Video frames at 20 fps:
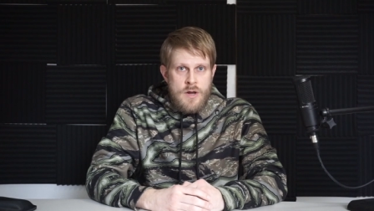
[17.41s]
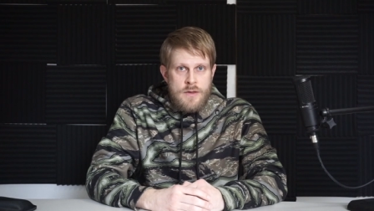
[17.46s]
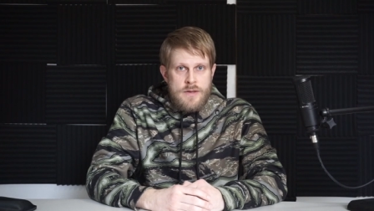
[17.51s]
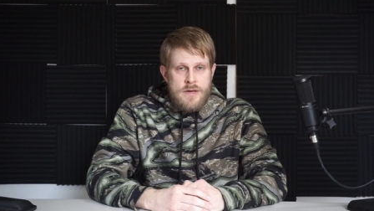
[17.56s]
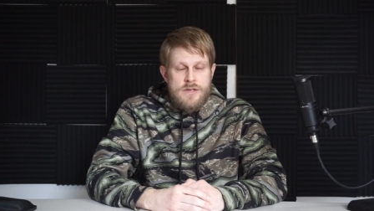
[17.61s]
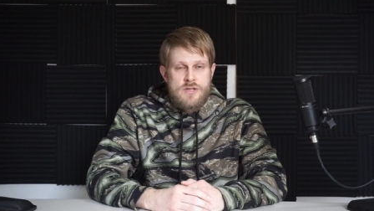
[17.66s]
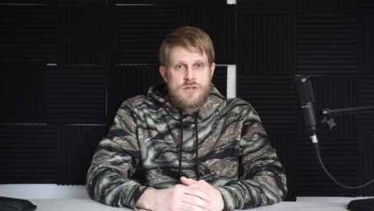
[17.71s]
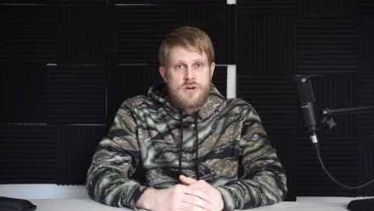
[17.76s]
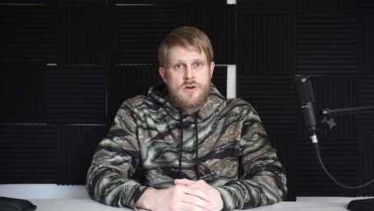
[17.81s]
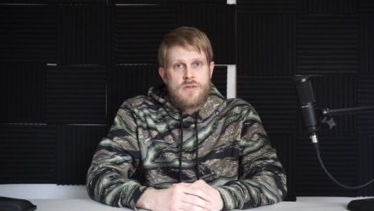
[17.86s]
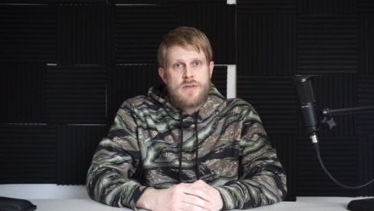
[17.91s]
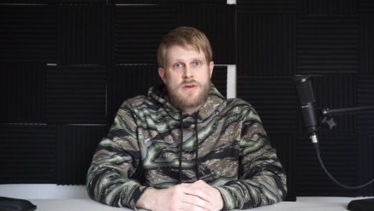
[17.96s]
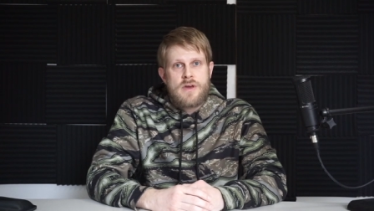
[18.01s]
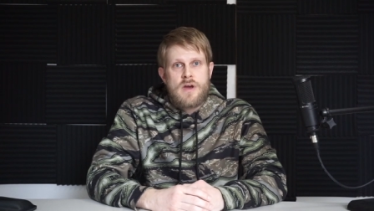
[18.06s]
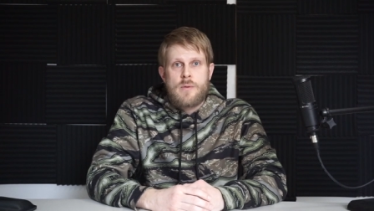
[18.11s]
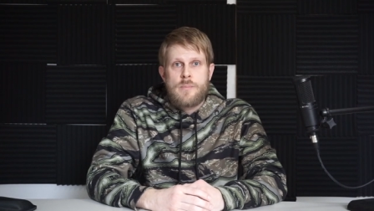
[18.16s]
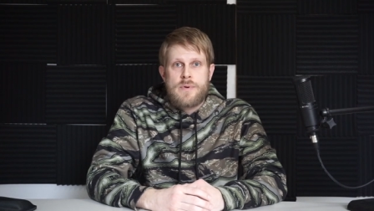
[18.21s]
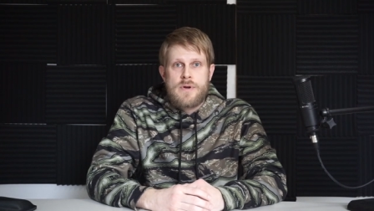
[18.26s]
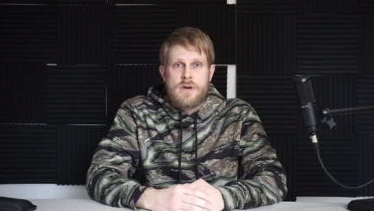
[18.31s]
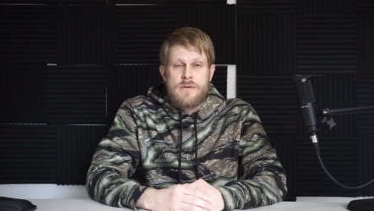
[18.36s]
They started the
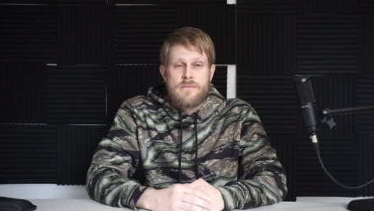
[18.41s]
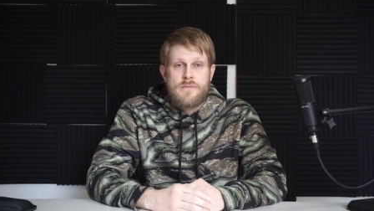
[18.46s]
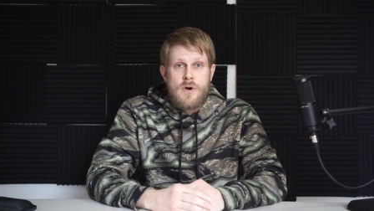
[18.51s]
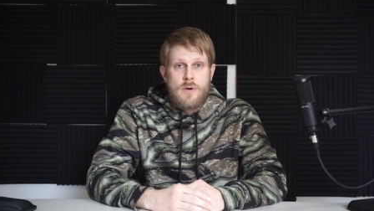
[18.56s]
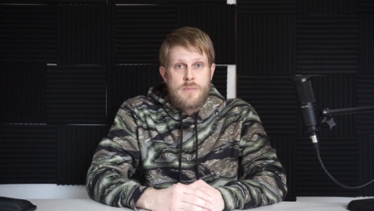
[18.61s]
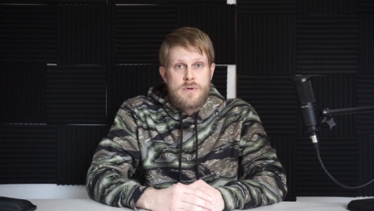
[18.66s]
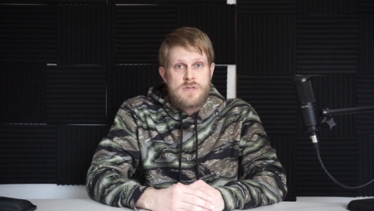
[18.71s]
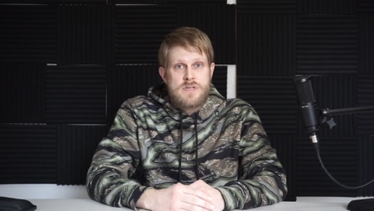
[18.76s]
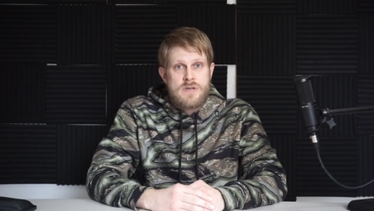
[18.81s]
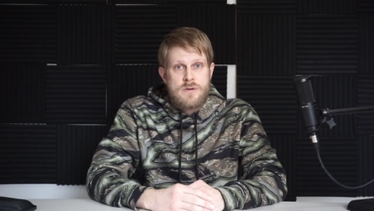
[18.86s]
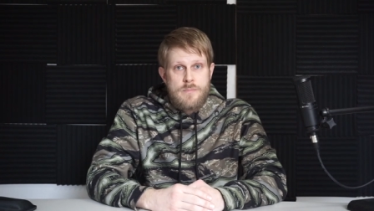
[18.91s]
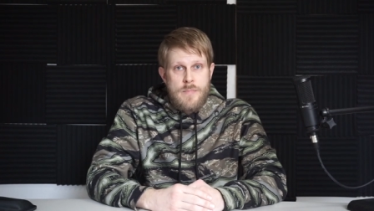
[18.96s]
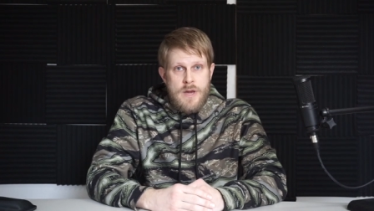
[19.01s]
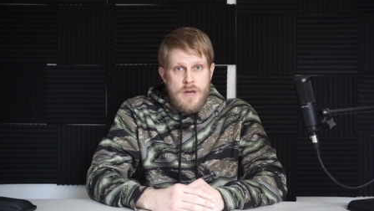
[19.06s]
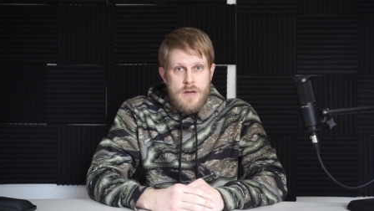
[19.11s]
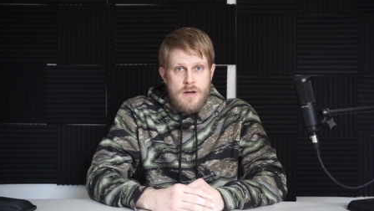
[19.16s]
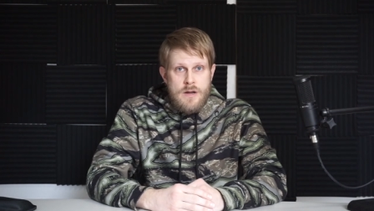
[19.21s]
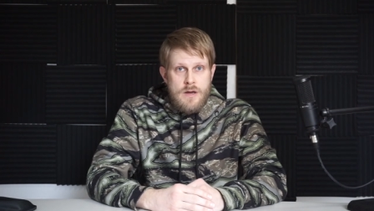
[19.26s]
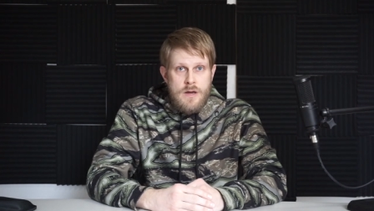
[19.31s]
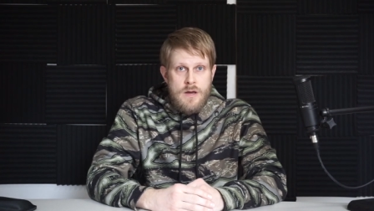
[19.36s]
company in Farmington,
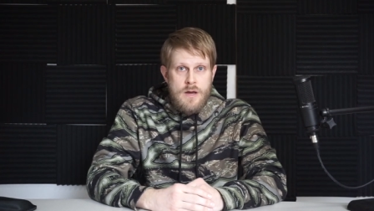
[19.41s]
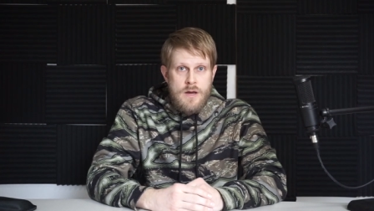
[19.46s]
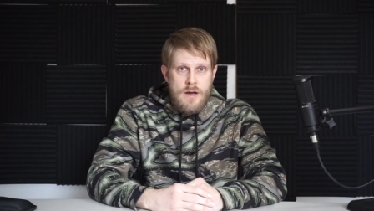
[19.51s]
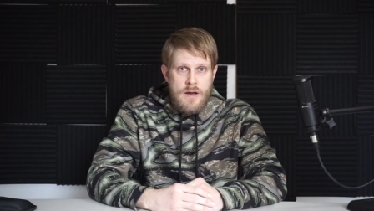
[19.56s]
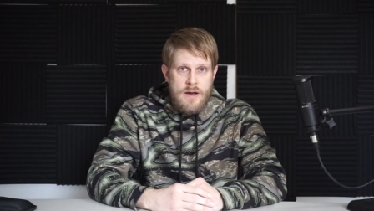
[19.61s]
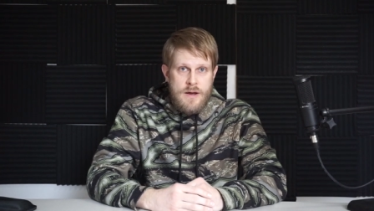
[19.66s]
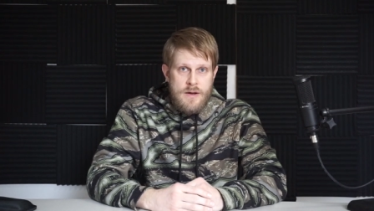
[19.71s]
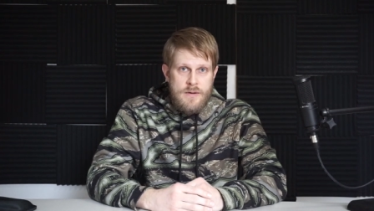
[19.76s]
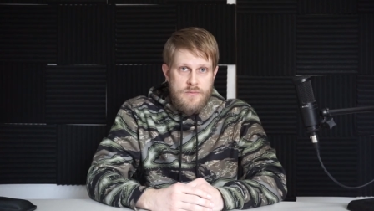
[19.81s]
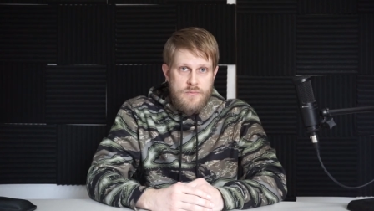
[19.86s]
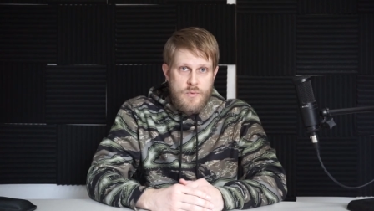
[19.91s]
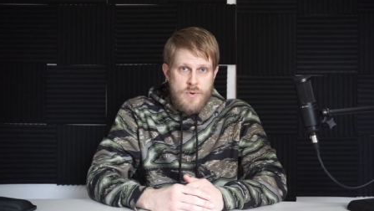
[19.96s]
Maine uh,